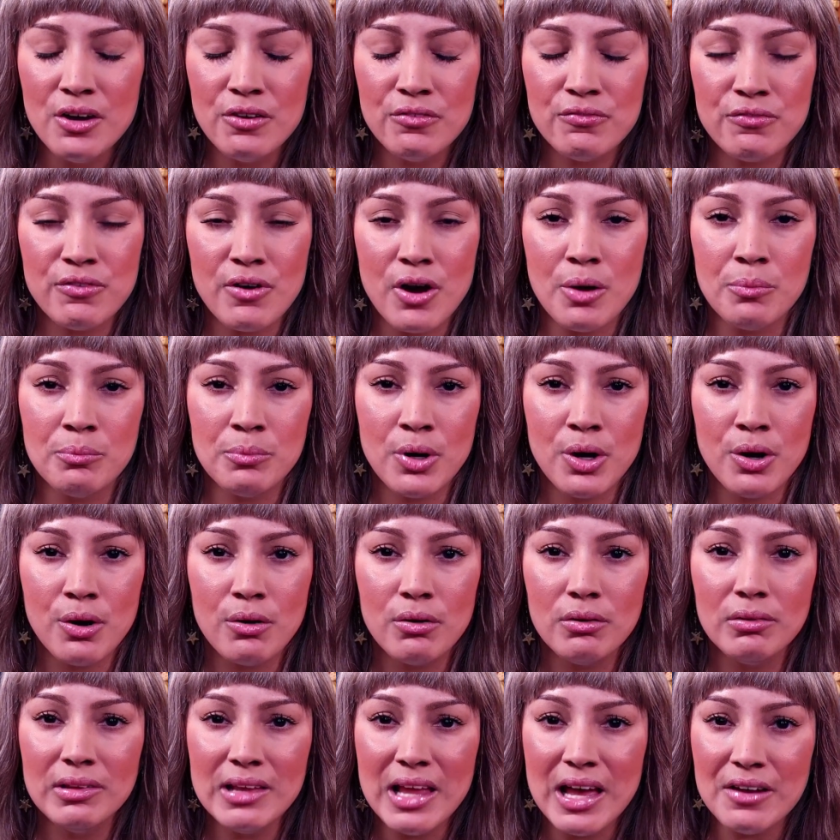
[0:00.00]
from
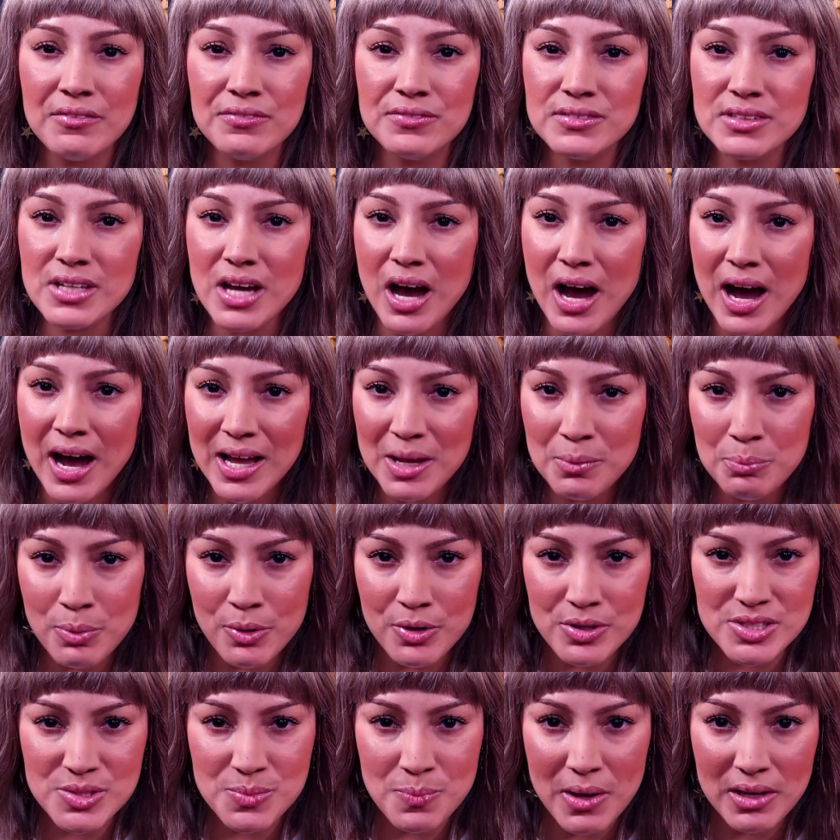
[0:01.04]
her left eye
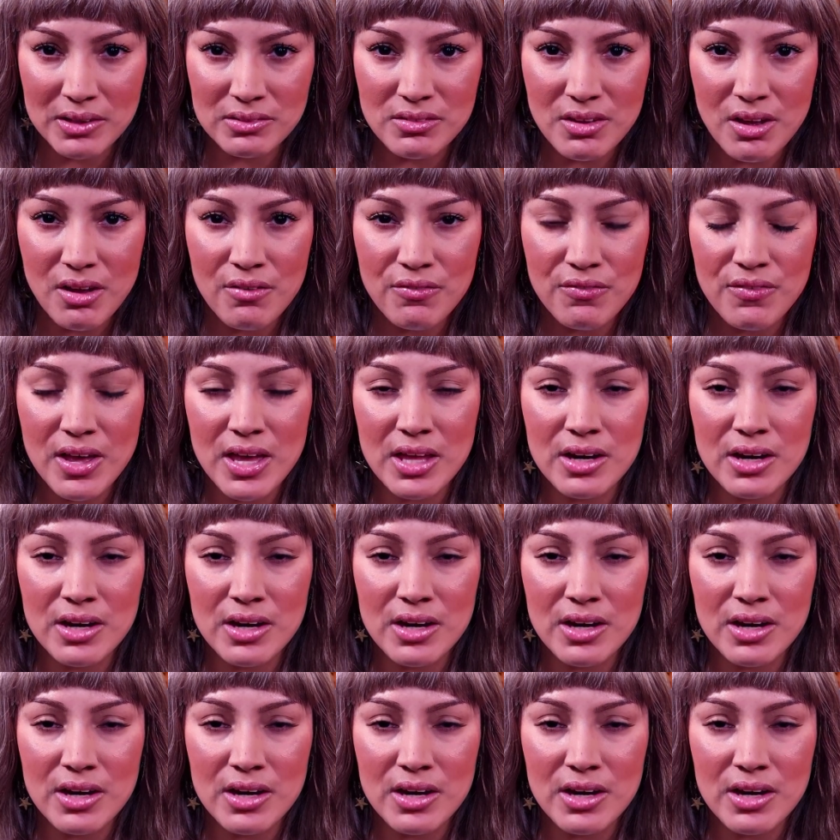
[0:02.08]
perspective,